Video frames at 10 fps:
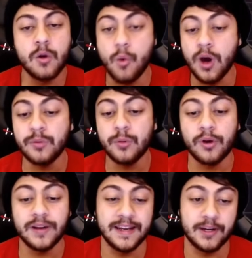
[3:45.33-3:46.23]
one, we
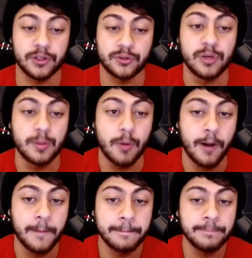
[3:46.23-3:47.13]
weren't hitting our
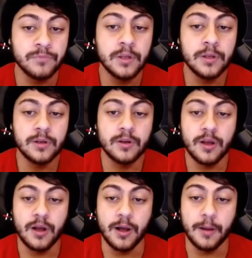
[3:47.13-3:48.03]
3-ball,
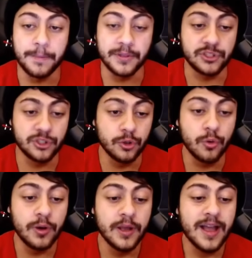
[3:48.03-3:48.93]
but
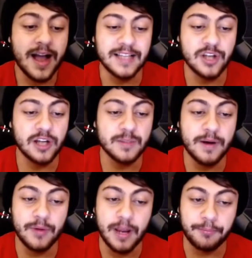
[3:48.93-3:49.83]
two, I talked
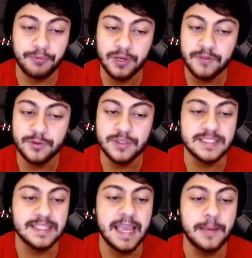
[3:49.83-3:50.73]
about when I previewed
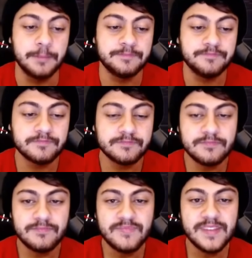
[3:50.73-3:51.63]
this game
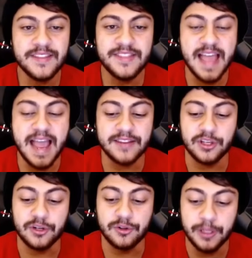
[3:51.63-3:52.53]

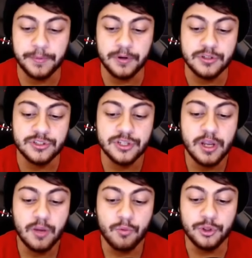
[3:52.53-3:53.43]
that the Clippers,
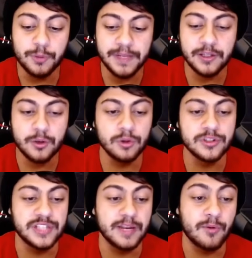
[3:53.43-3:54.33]
when you play the
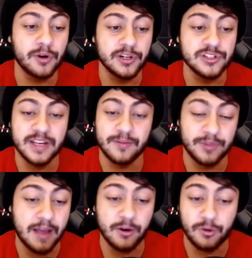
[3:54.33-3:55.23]
Golden State Warriors, and
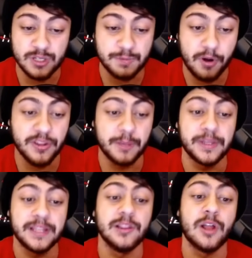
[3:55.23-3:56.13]
without Chris Paul, they
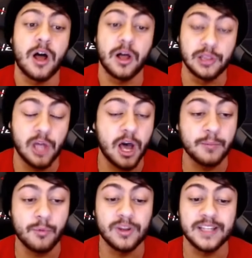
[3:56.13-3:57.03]
play a
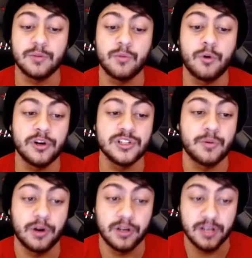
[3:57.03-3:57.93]
lot more like the Warriors that
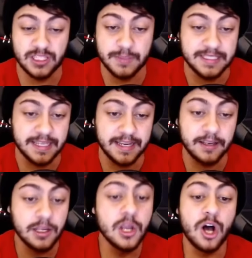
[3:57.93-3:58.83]
we're accustomed to
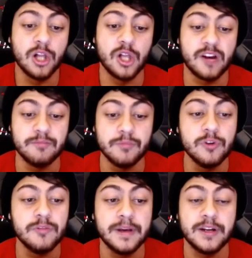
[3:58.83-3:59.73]
seeing, a lot of
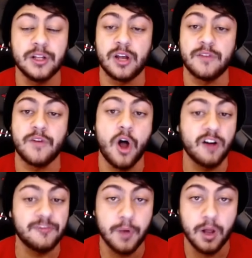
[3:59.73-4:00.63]
movement, a lot of
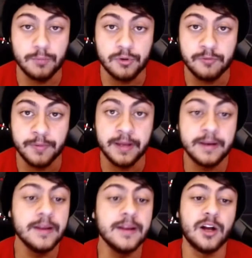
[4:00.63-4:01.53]
off-ball
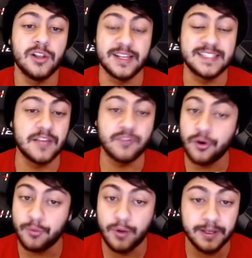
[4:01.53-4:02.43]
movement, a lot of Steph
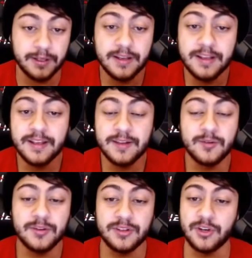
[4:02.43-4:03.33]
Curry running,
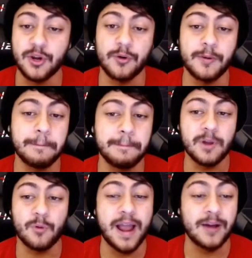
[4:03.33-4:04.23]
you know,
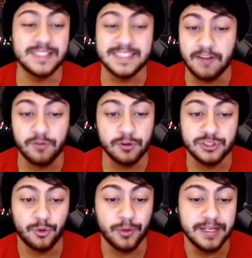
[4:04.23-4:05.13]
around several
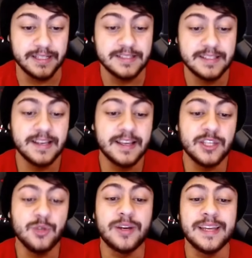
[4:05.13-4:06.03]
screens.
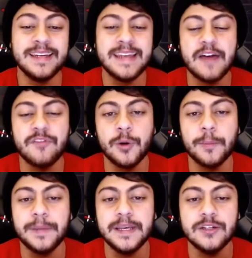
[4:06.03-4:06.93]
You can never
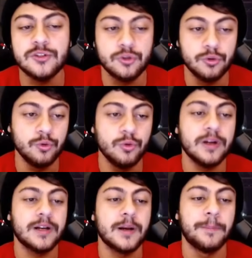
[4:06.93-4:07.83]
be
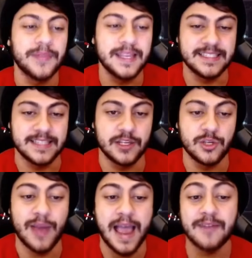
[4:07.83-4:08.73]
too complacent.
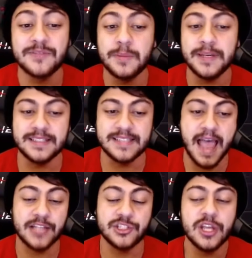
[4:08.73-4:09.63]
You have to be
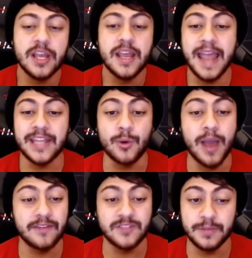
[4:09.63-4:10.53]
attached and you
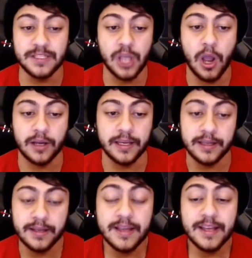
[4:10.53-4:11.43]
have to be
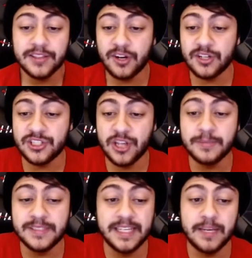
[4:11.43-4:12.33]
talking. There are
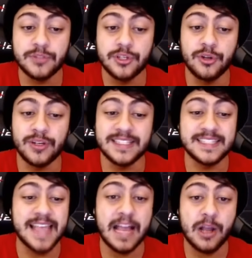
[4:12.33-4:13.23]
some teams, you know, you can
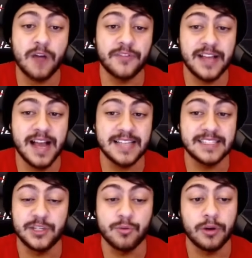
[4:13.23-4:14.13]
sag off of
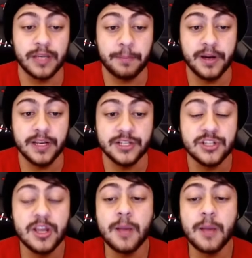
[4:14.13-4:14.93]
guys and you won't get punished.